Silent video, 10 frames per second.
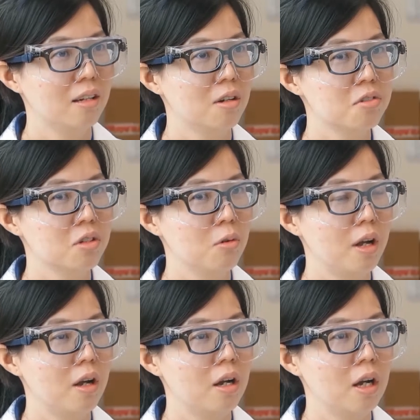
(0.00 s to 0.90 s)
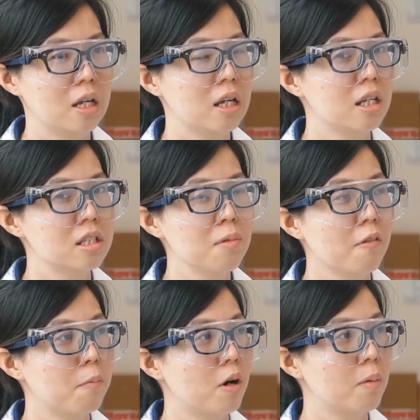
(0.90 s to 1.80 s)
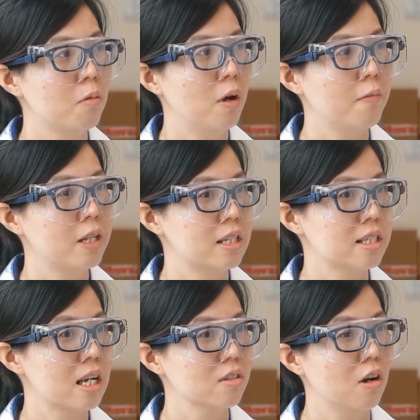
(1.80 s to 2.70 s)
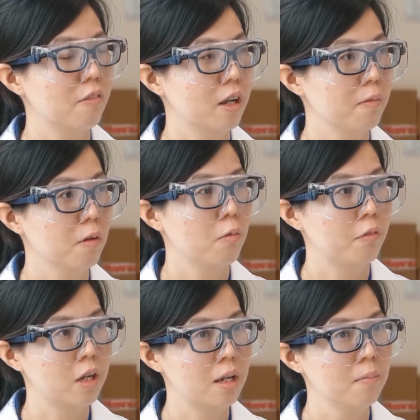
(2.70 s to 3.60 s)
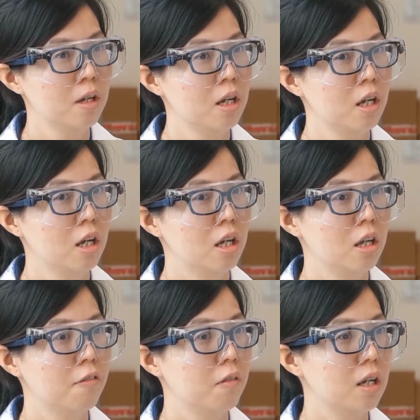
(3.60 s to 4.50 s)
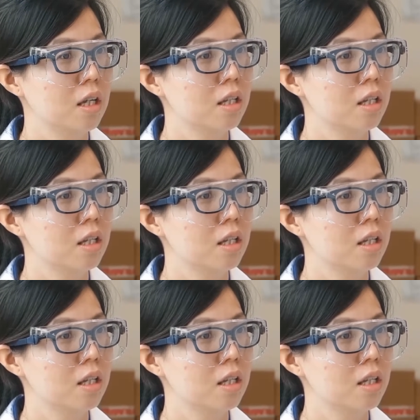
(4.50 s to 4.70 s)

and also in some of the problem, and we discuss with him. If